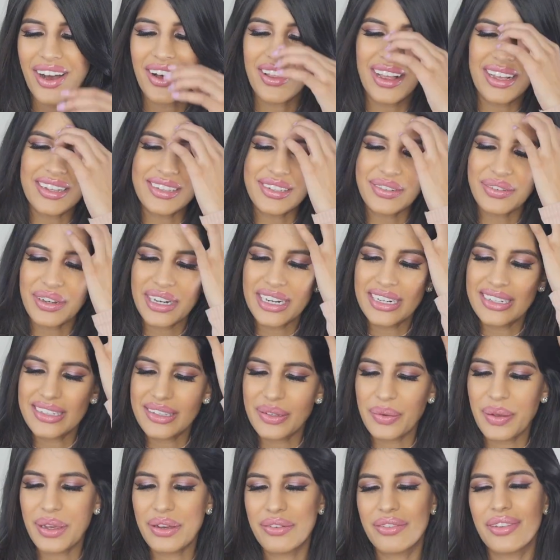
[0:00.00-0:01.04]
That's really
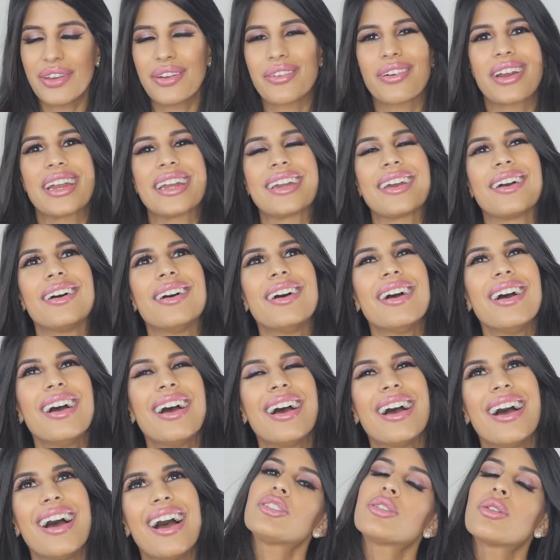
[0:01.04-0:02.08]
sweet of you, Reena.
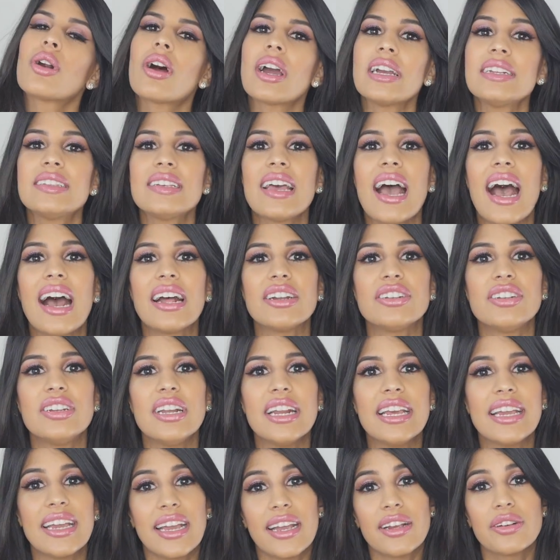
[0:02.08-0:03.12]
Try to
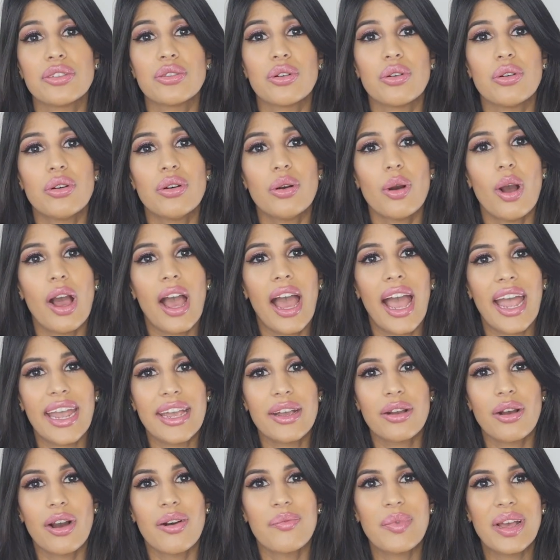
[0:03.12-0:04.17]
actually ignore
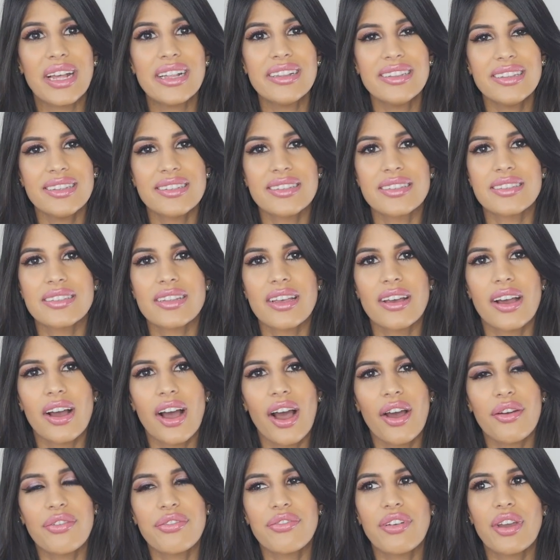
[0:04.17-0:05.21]
hate comments.
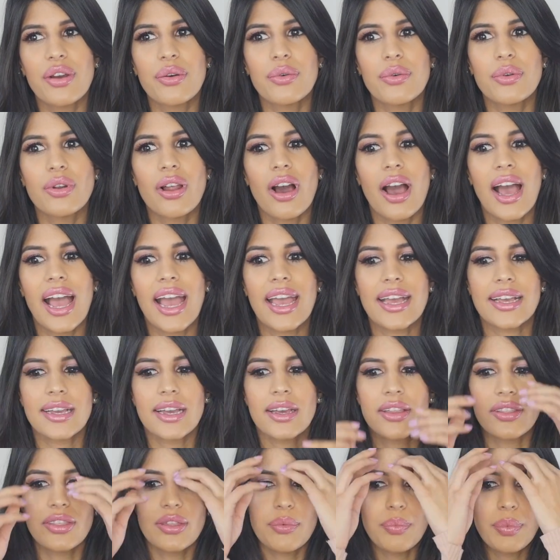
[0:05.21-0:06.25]
I feel like
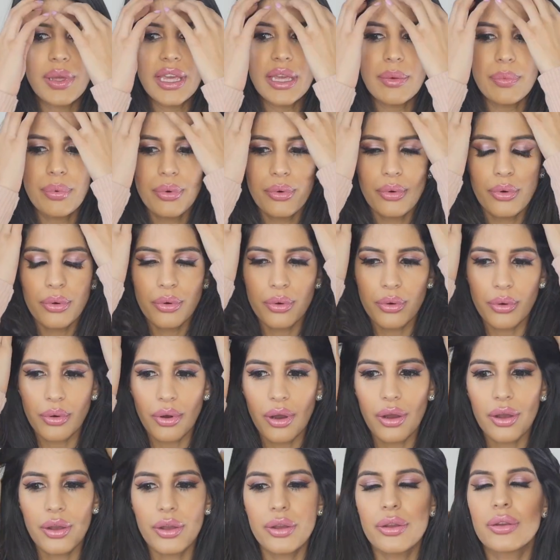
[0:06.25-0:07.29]
the people
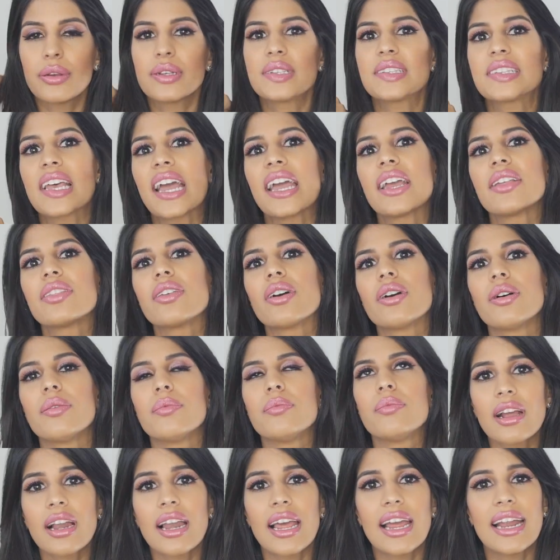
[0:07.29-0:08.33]
who say
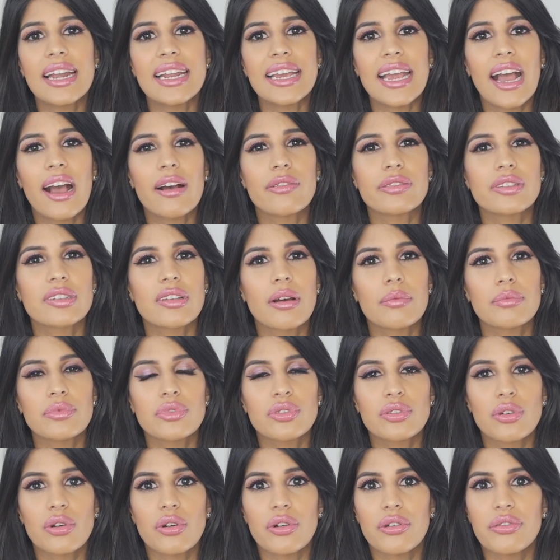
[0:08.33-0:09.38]
them clearly have some
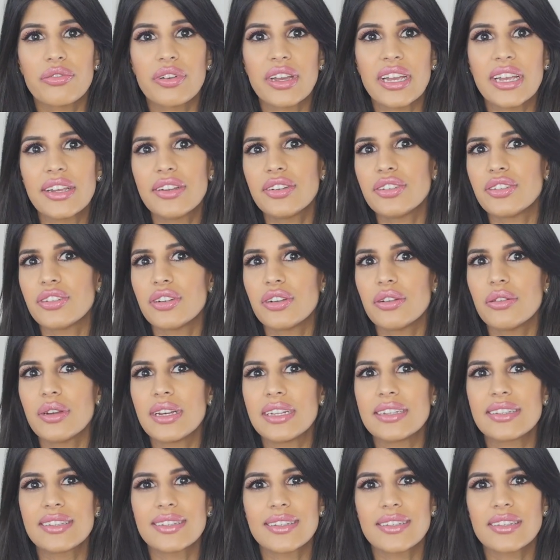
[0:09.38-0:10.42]
sort of issue
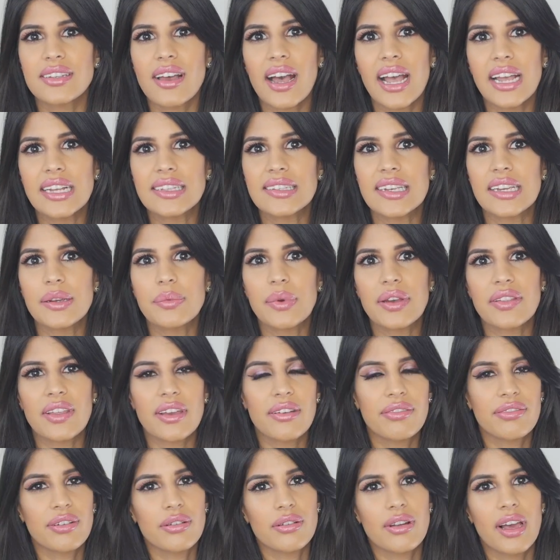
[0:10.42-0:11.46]
in society where they
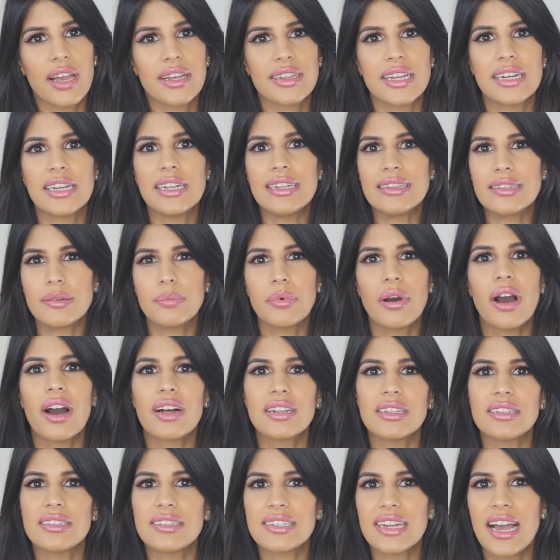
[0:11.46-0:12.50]
feel like they need to put
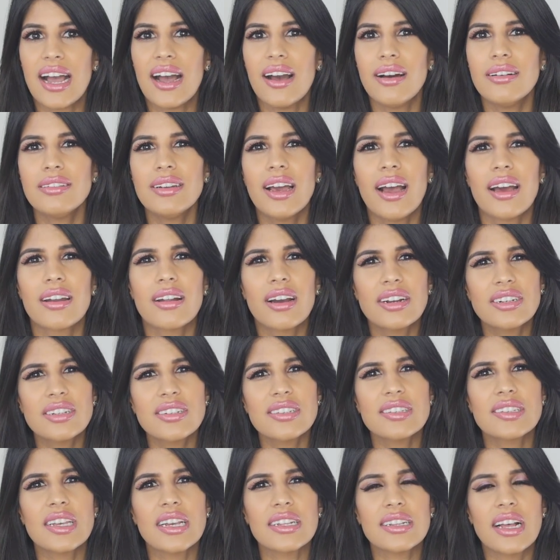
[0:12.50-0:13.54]
others down, and I
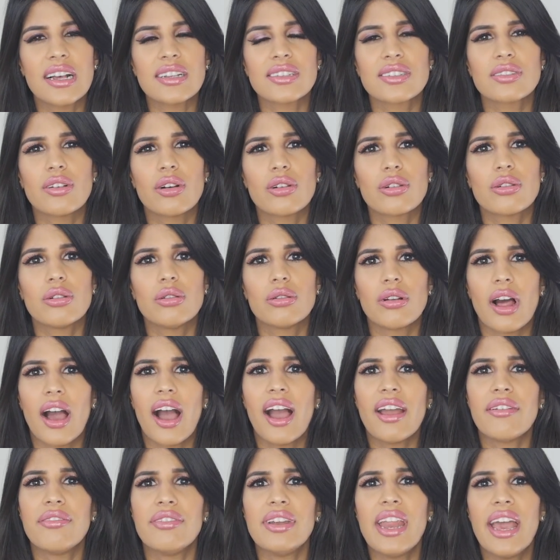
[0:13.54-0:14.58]
just think that's not cool. Like,
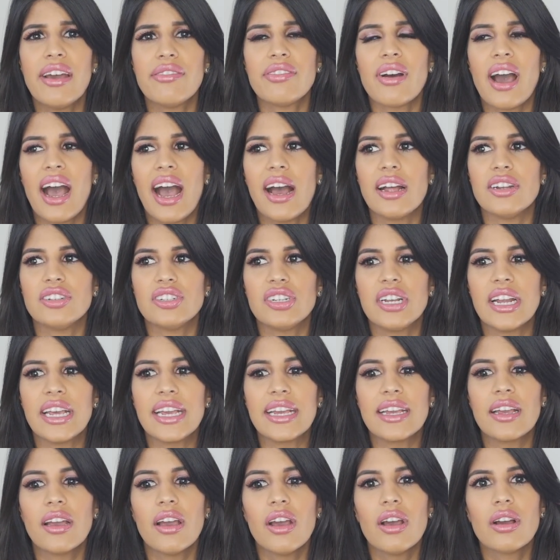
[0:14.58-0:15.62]
I've never
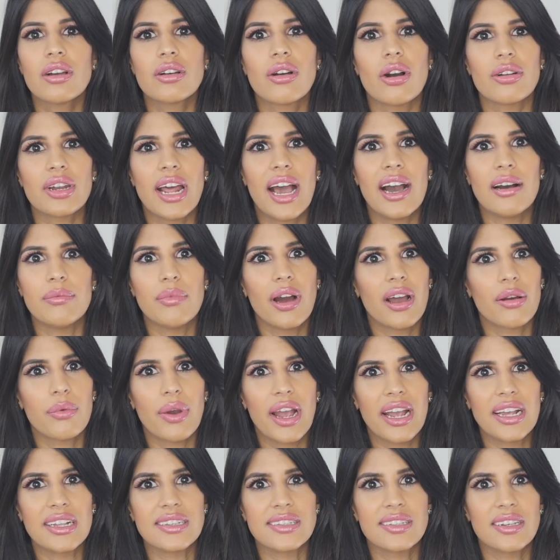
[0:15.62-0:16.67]
actually gone out of my
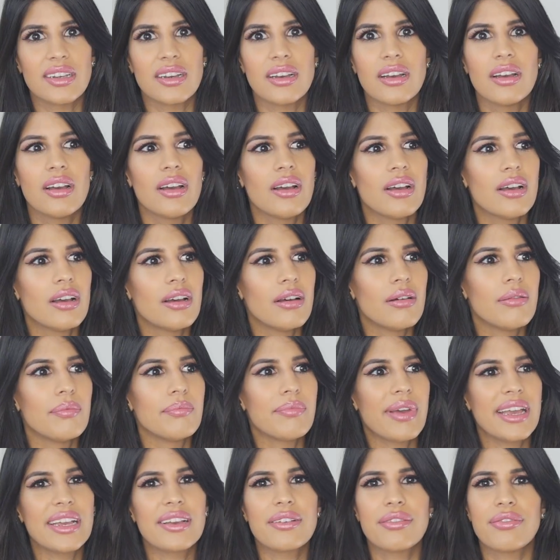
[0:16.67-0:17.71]
way to
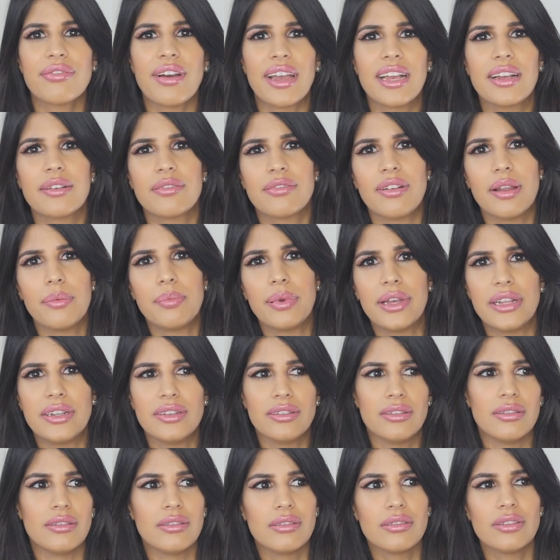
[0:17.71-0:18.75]
make a fake
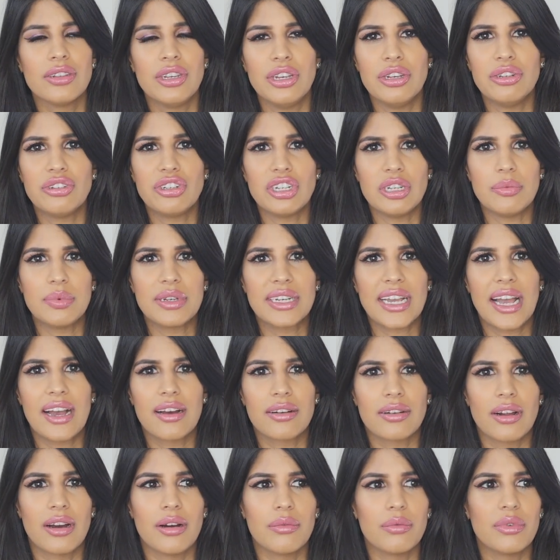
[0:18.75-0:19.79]
flipping YouTube
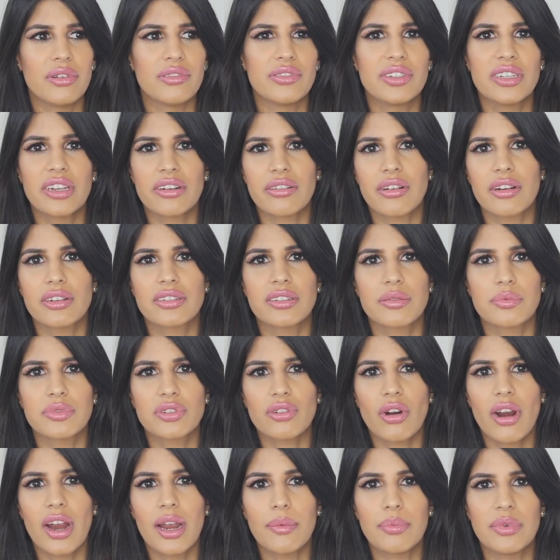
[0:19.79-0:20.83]
account up with 0
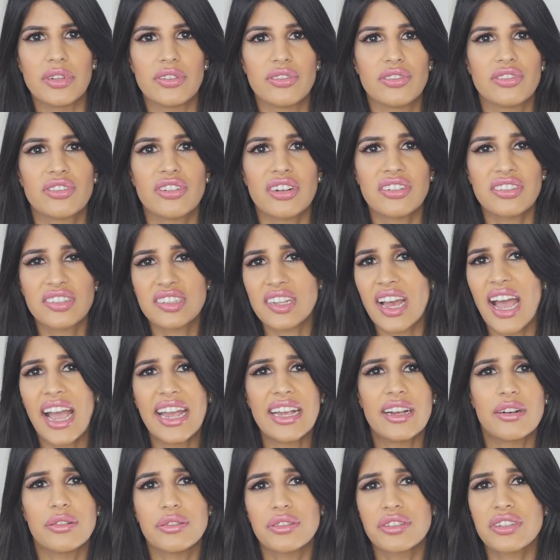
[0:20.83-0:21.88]
subscribers just to
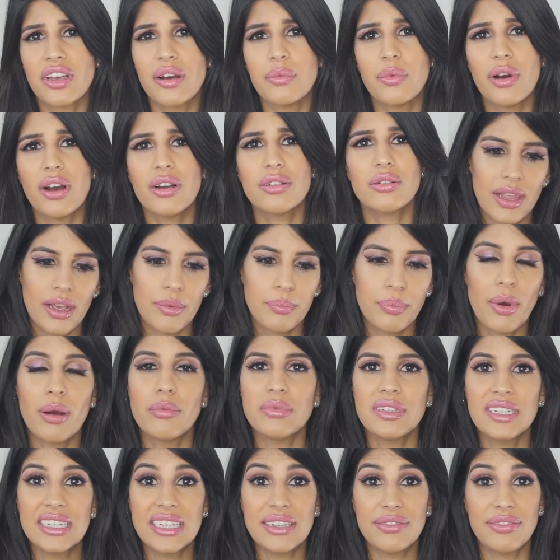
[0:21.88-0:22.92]
hate on someone. Bom
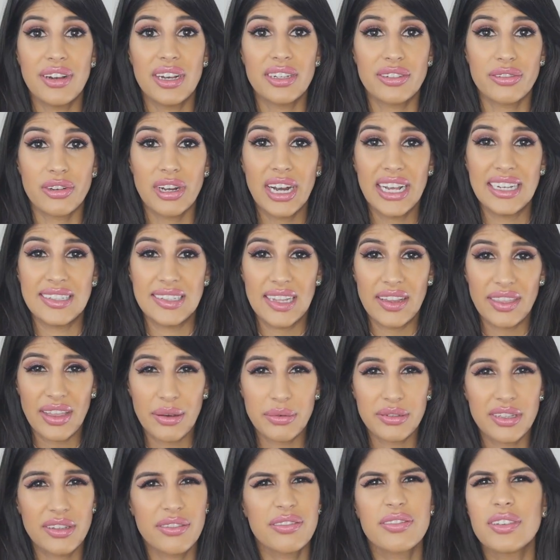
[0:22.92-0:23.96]
Diggy first released it, there
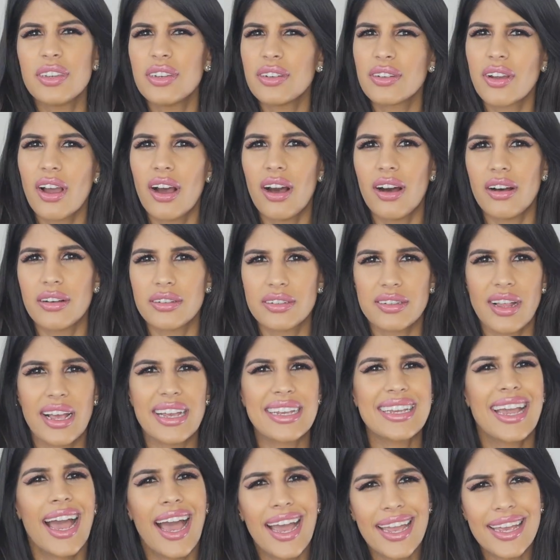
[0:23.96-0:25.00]
was a few girls,
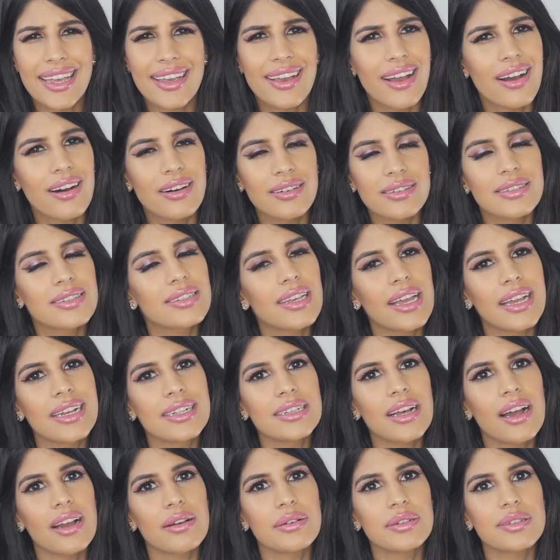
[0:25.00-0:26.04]
like catty girls, saying
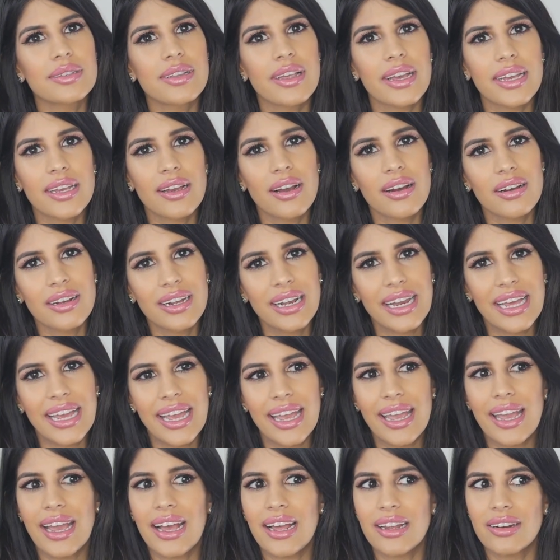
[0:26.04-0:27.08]
that I was like
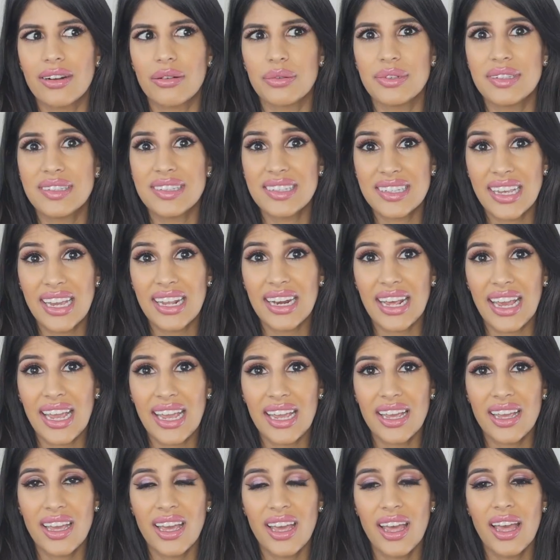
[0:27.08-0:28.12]
ugly and I was
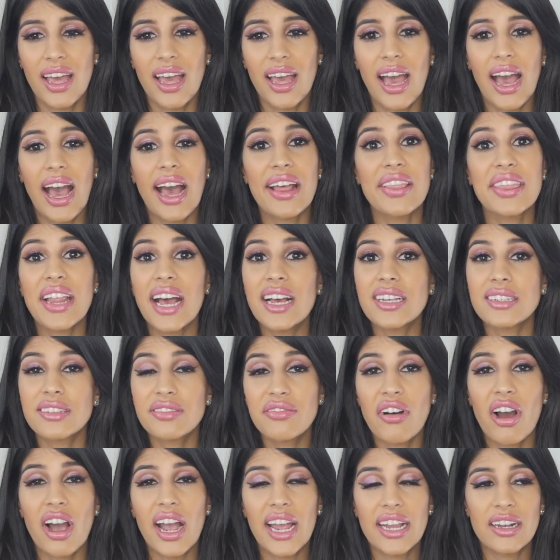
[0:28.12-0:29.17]
skinny, and that's
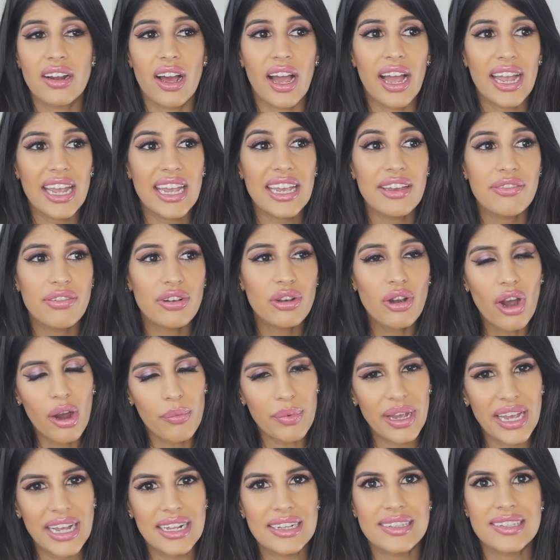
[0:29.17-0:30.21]
fine. I even
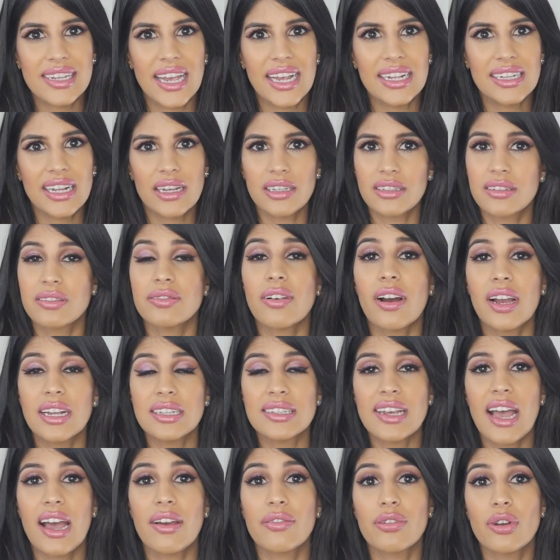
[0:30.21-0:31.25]
commented saying that's fine
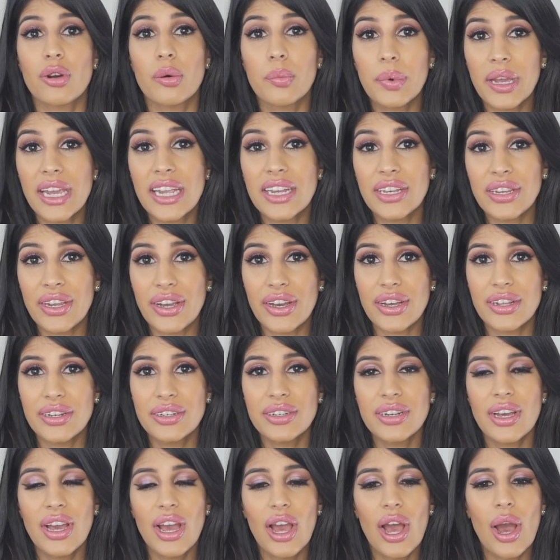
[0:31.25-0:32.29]
to have your
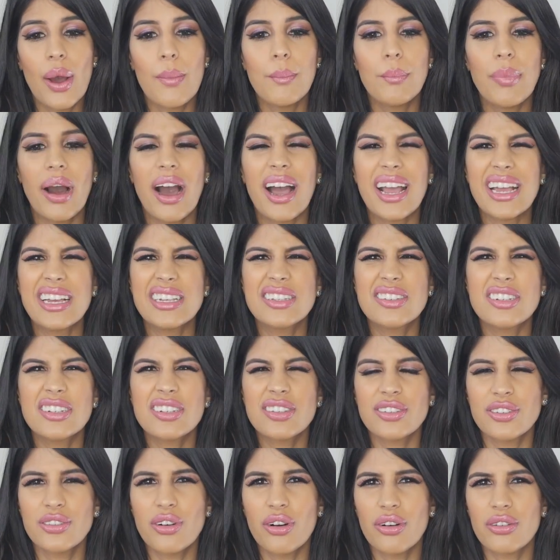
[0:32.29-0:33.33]
opinion, but it's
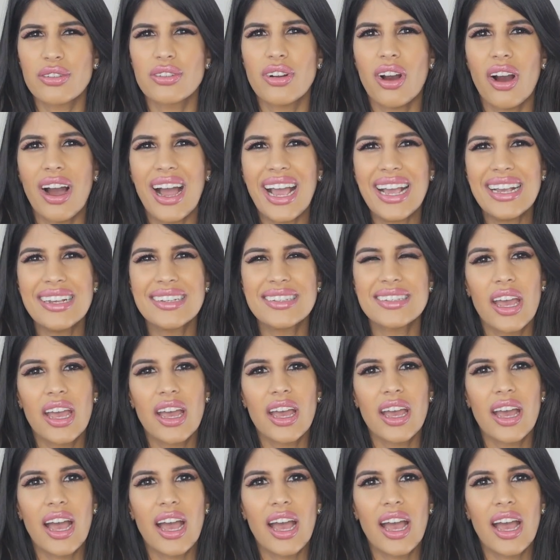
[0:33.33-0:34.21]
just not nice.